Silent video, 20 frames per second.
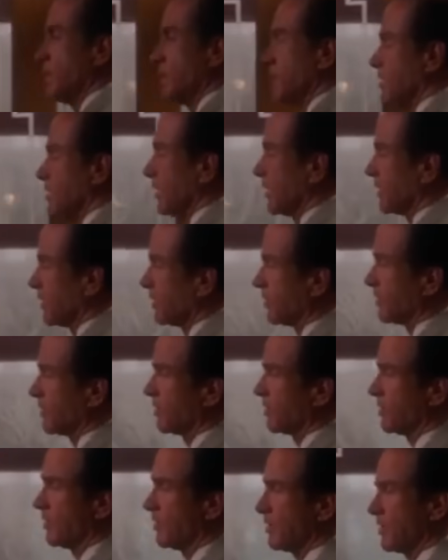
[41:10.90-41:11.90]
and he used
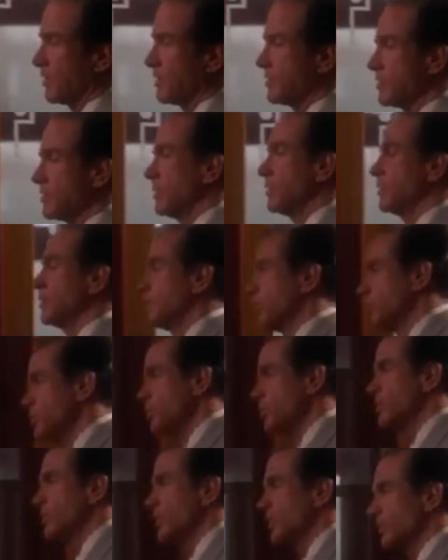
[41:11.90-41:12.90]
it to shape his own
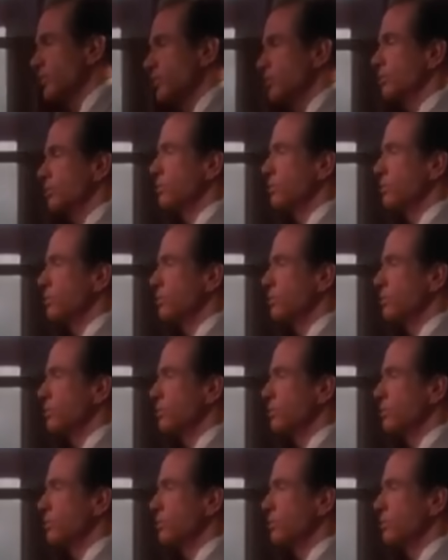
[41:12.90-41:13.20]
legend,